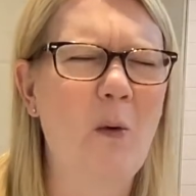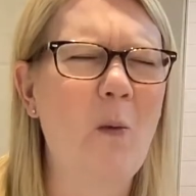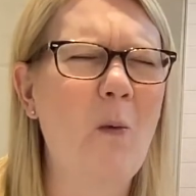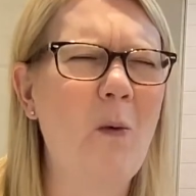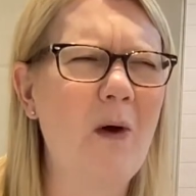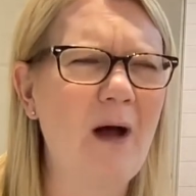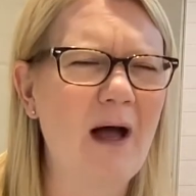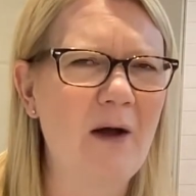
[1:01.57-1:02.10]

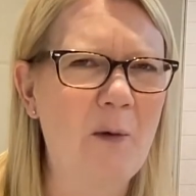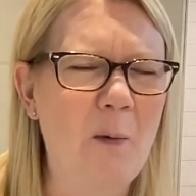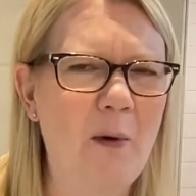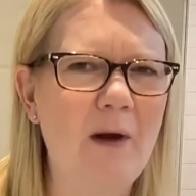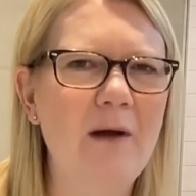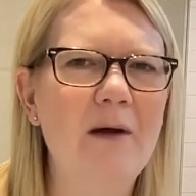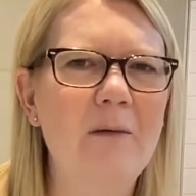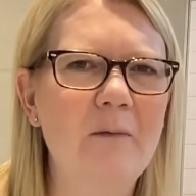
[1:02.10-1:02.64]
Whoa,
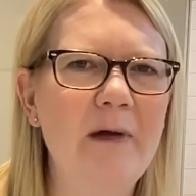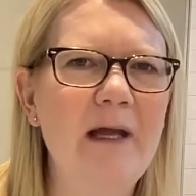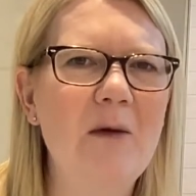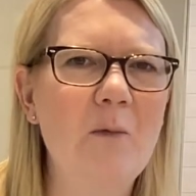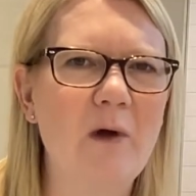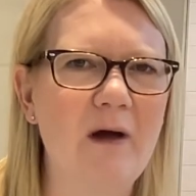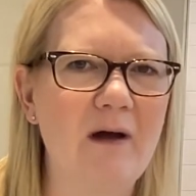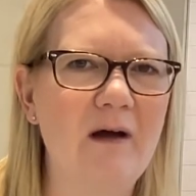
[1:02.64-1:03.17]
we
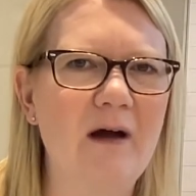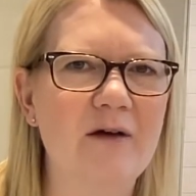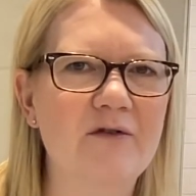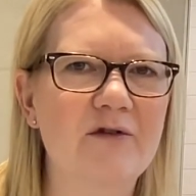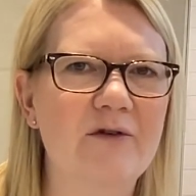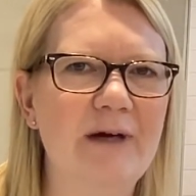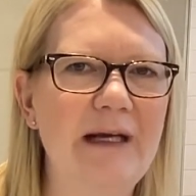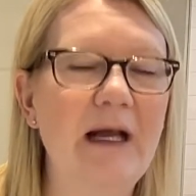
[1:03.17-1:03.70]
were
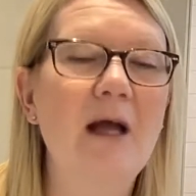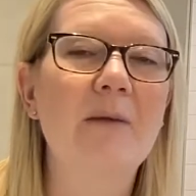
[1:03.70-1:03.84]
hungry,